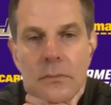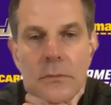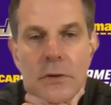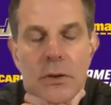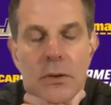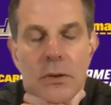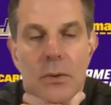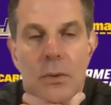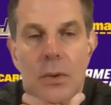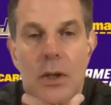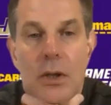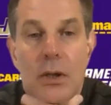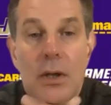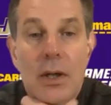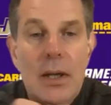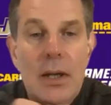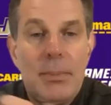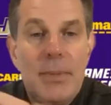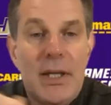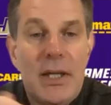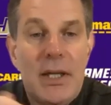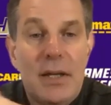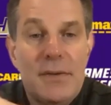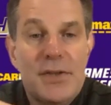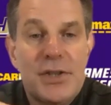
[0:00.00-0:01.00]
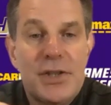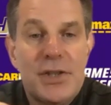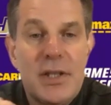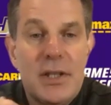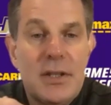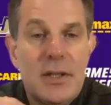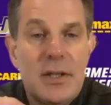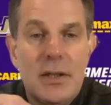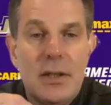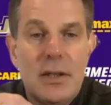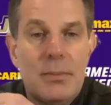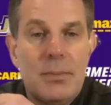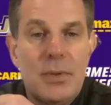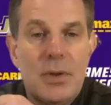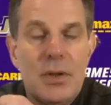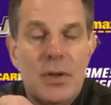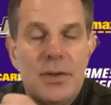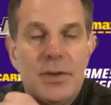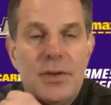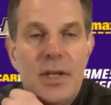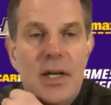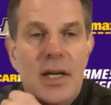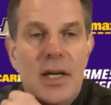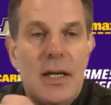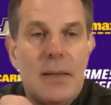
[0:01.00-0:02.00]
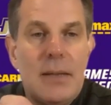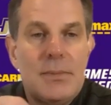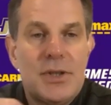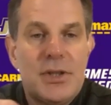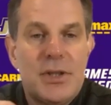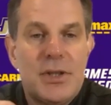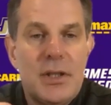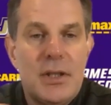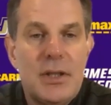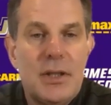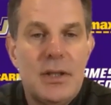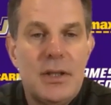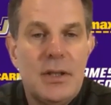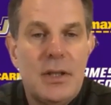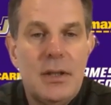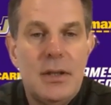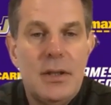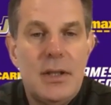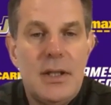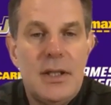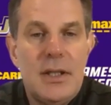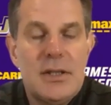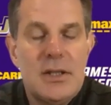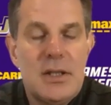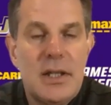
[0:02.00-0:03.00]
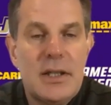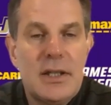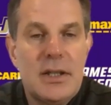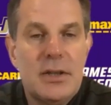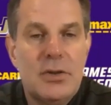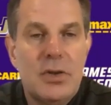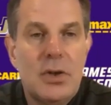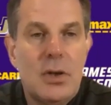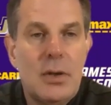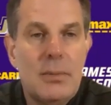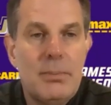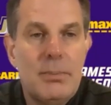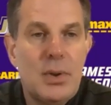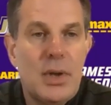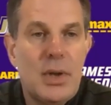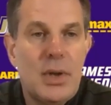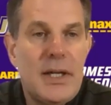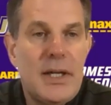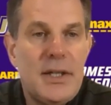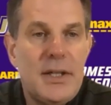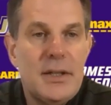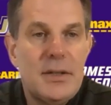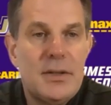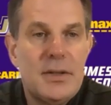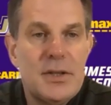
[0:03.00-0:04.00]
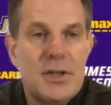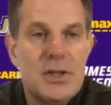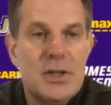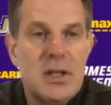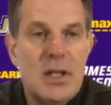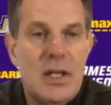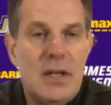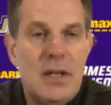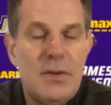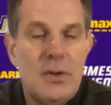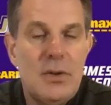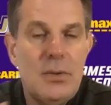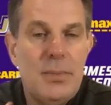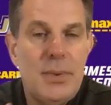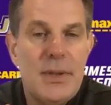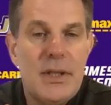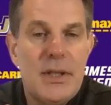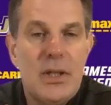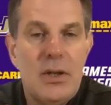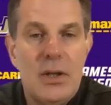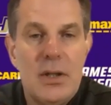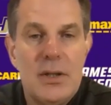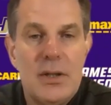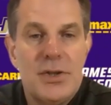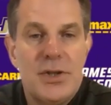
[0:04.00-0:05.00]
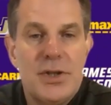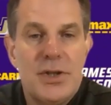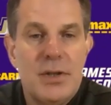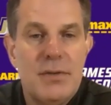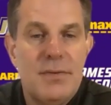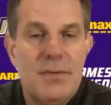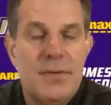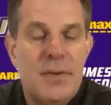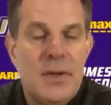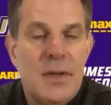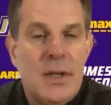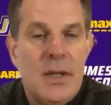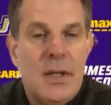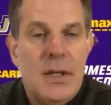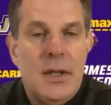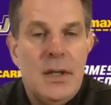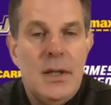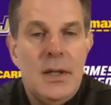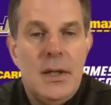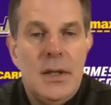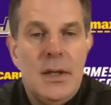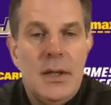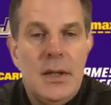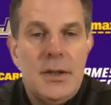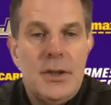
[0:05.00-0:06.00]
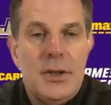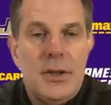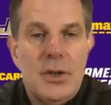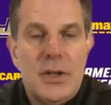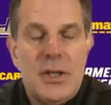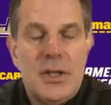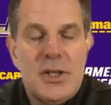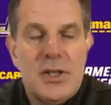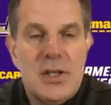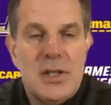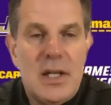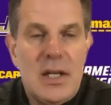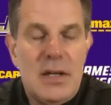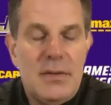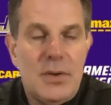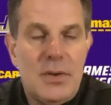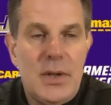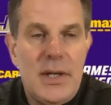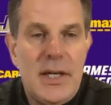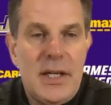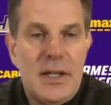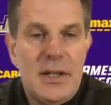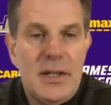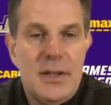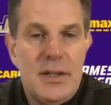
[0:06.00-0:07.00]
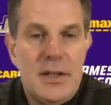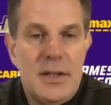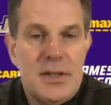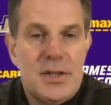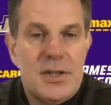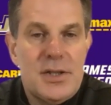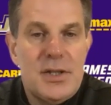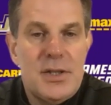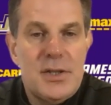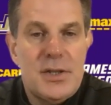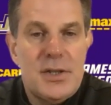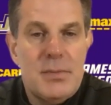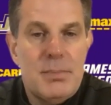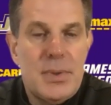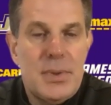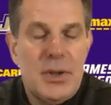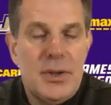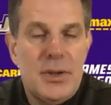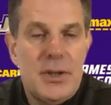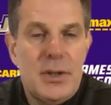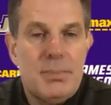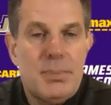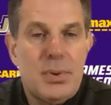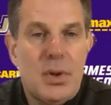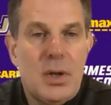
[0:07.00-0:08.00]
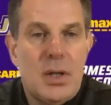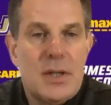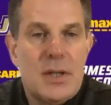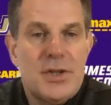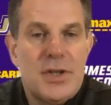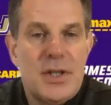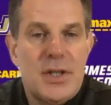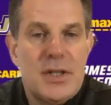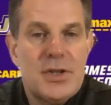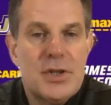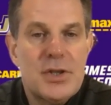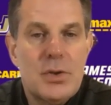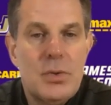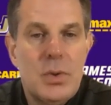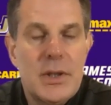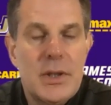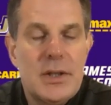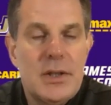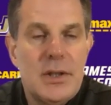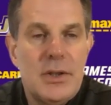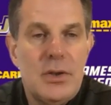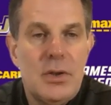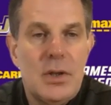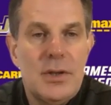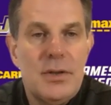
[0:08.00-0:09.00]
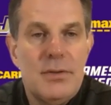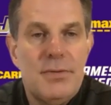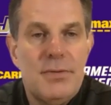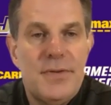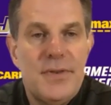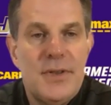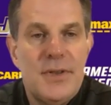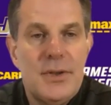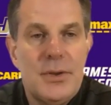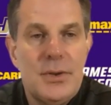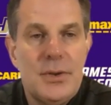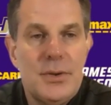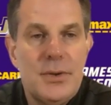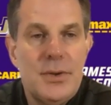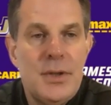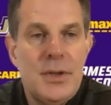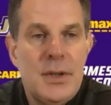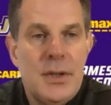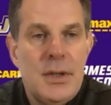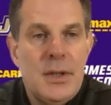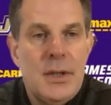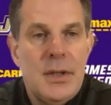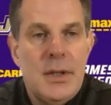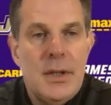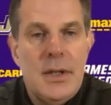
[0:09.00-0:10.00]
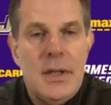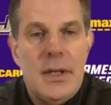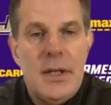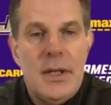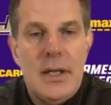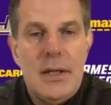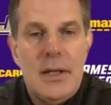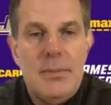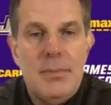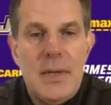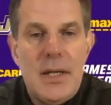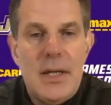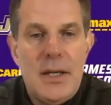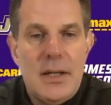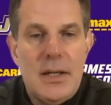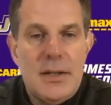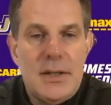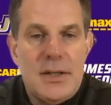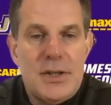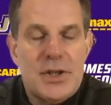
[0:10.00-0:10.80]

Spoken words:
Well, I mean, I've said a number of times that he's like a Tom Brady at this level because of, you know, his level-headedness, his ability to process quickly on the field, and he's